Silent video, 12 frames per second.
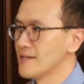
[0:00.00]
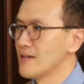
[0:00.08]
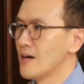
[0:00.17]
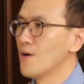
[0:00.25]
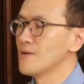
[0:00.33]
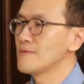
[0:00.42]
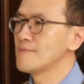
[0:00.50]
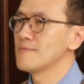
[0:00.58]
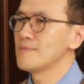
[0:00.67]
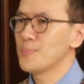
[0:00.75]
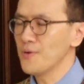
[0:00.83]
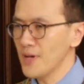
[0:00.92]
or
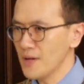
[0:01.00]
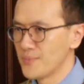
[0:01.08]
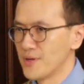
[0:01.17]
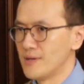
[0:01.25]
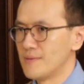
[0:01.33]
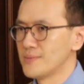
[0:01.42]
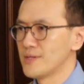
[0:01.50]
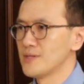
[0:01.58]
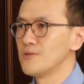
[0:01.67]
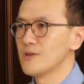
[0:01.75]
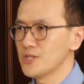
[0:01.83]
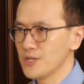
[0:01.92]
problems
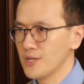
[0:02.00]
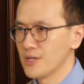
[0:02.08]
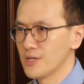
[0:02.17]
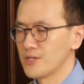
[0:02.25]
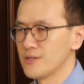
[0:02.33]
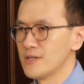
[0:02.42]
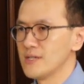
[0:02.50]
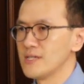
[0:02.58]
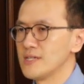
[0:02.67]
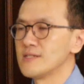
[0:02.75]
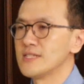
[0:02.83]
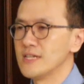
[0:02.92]
your church
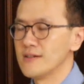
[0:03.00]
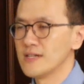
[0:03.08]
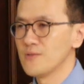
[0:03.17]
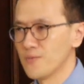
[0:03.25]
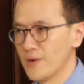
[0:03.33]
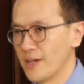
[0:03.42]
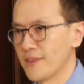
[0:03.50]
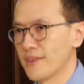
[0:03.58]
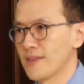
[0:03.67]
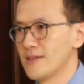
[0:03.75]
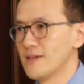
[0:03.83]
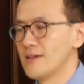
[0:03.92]
is dealing with,
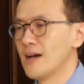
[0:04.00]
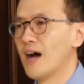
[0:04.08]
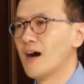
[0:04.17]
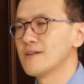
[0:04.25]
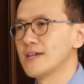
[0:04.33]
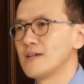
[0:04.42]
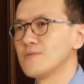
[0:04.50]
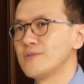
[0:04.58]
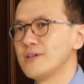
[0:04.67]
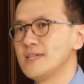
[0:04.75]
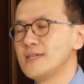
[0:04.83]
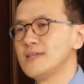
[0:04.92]
how can
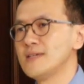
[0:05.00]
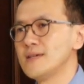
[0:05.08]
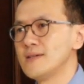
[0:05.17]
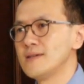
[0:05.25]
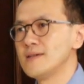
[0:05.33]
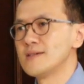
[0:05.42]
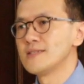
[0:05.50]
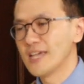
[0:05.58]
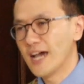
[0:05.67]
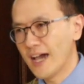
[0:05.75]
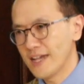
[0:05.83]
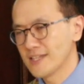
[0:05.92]
we
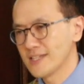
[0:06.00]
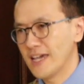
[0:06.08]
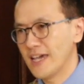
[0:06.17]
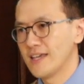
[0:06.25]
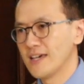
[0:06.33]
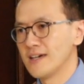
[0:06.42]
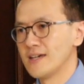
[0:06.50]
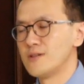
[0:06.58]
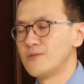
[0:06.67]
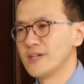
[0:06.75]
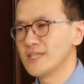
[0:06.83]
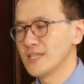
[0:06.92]
die together
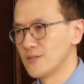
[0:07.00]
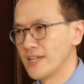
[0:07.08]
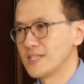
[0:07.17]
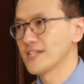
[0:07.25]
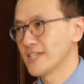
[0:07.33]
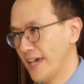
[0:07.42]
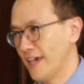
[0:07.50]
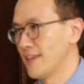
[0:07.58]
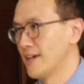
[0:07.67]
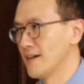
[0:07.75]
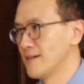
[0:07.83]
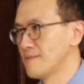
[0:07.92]
and resurrect
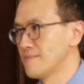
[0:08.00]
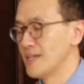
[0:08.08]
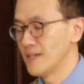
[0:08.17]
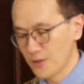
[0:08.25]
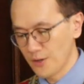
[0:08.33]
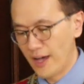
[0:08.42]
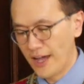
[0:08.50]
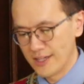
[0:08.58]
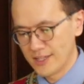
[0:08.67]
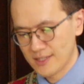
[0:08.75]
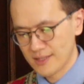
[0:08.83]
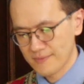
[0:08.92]
together in
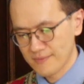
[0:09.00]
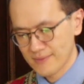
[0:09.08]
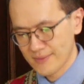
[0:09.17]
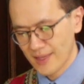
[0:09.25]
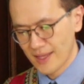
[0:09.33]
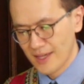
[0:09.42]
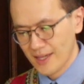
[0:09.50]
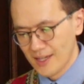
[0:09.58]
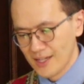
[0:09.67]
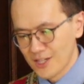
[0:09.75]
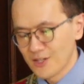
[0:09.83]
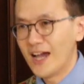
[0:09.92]
Christ.
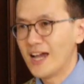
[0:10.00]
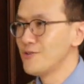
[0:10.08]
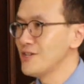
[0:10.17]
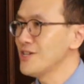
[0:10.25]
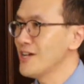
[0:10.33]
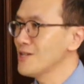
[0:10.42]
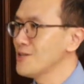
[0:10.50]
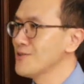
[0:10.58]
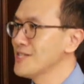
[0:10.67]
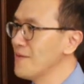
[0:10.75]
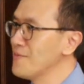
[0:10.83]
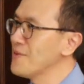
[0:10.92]
So I reach out to
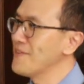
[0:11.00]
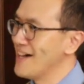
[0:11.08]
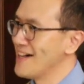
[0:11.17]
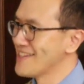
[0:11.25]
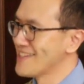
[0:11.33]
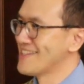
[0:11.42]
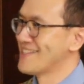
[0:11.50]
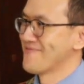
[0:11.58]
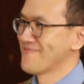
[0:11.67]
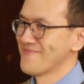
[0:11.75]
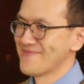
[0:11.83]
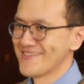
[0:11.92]
some of us
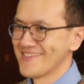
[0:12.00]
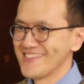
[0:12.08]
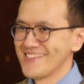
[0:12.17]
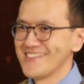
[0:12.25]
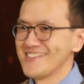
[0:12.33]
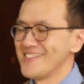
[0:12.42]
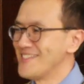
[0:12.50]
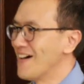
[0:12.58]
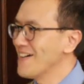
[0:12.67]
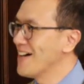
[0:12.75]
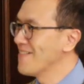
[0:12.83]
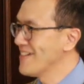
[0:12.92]
in our
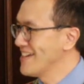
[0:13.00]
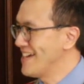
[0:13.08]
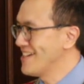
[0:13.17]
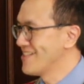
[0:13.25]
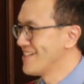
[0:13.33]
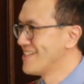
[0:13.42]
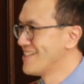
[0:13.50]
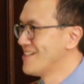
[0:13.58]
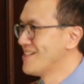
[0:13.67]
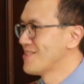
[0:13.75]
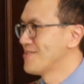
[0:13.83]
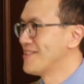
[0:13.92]
congregation
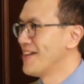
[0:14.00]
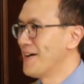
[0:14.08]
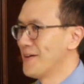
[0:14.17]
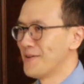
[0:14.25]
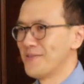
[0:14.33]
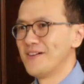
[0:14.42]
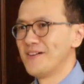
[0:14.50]
to know,